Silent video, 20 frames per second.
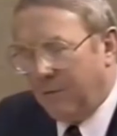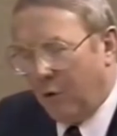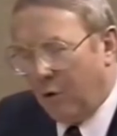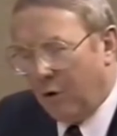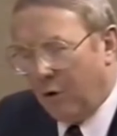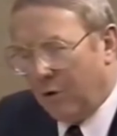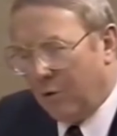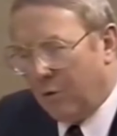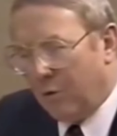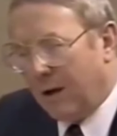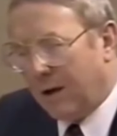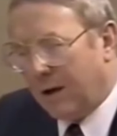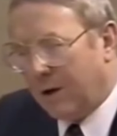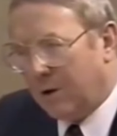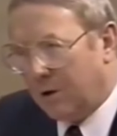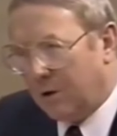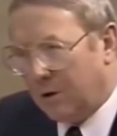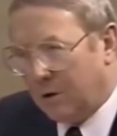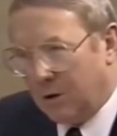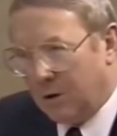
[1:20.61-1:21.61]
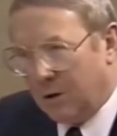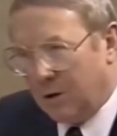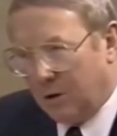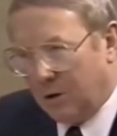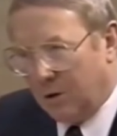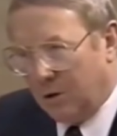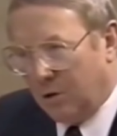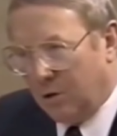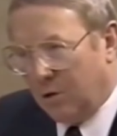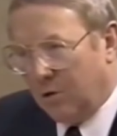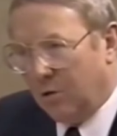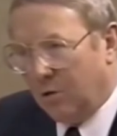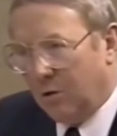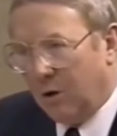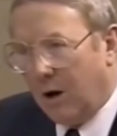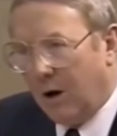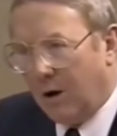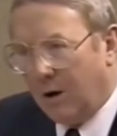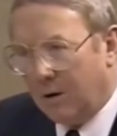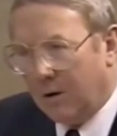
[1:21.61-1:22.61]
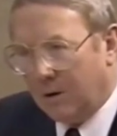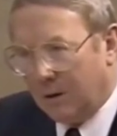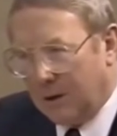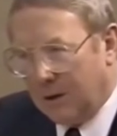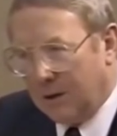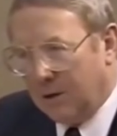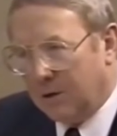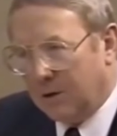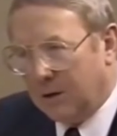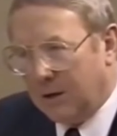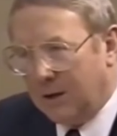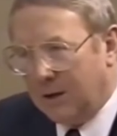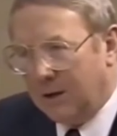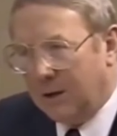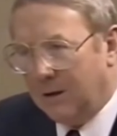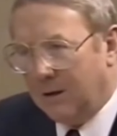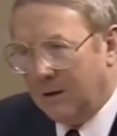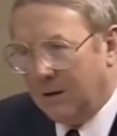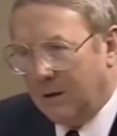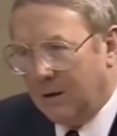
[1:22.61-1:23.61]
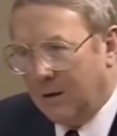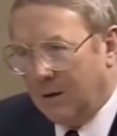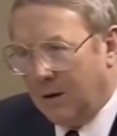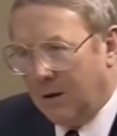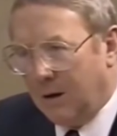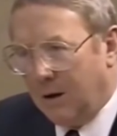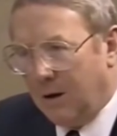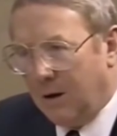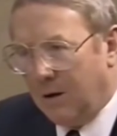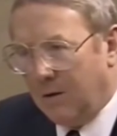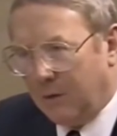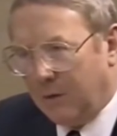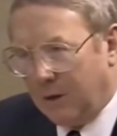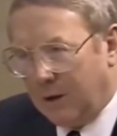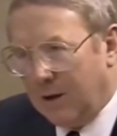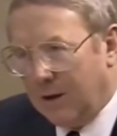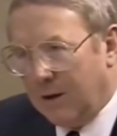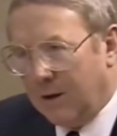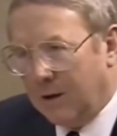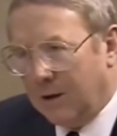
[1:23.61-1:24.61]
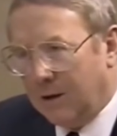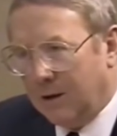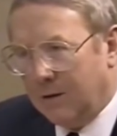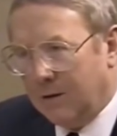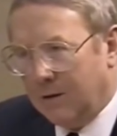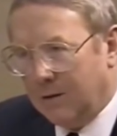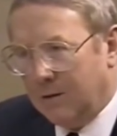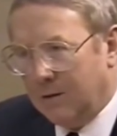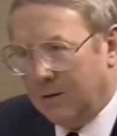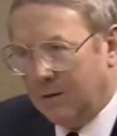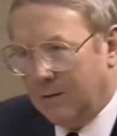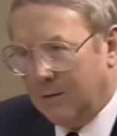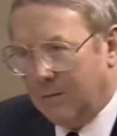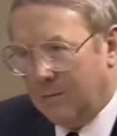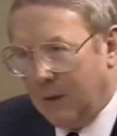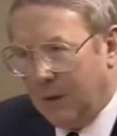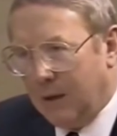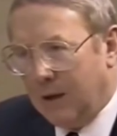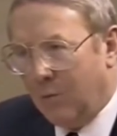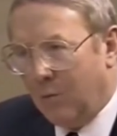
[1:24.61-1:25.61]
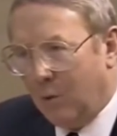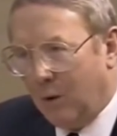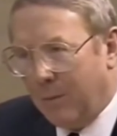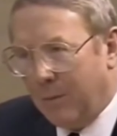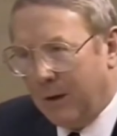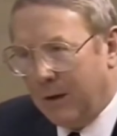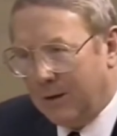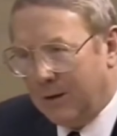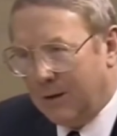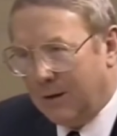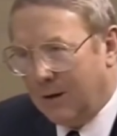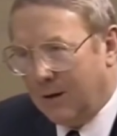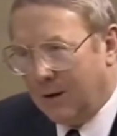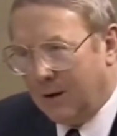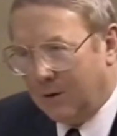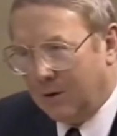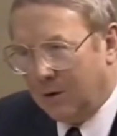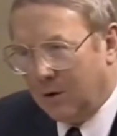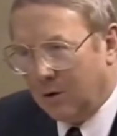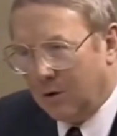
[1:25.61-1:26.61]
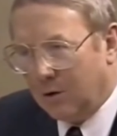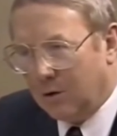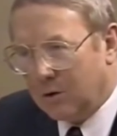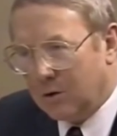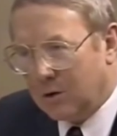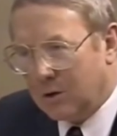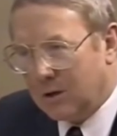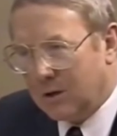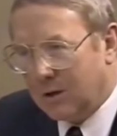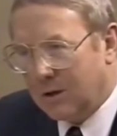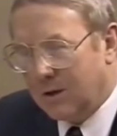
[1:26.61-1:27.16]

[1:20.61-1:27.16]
For the record, you are guilty of killing many women and girls.